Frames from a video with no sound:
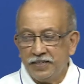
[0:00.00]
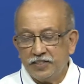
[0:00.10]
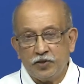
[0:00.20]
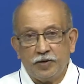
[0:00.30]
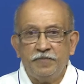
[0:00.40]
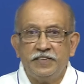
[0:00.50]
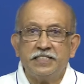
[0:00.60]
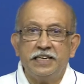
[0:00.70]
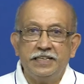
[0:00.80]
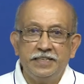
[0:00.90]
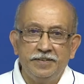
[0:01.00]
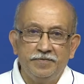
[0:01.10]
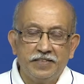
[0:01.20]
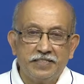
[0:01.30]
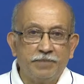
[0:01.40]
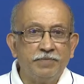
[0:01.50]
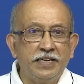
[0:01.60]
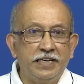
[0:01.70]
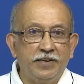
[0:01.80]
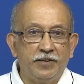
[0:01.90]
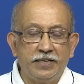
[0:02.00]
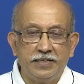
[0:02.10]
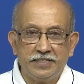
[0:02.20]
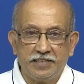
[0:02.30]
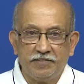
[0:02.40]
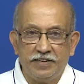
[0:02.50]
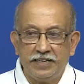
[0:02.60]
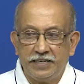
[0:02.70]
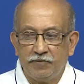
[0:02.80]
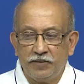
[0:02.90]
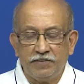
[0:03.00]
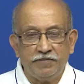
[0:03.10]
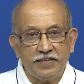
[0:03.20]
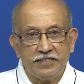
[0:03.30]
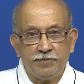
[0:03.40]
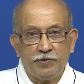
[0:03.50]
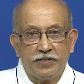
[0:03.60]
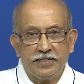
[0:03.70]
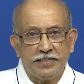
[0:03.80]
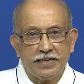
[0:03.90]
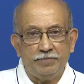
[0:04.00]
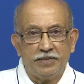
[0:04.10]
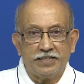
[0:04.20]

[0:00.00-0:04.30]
So obviously something and all is required in it. One of it is about the timer.